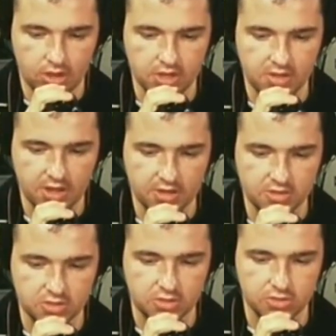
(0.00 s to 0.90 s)

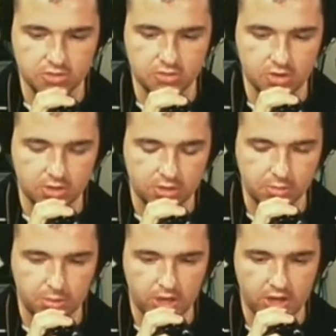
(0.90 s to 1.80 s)
Contact has secured
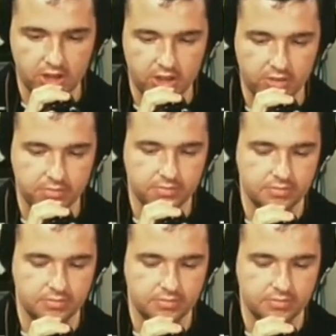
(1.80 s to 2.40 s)
snorkeling. Plot aye.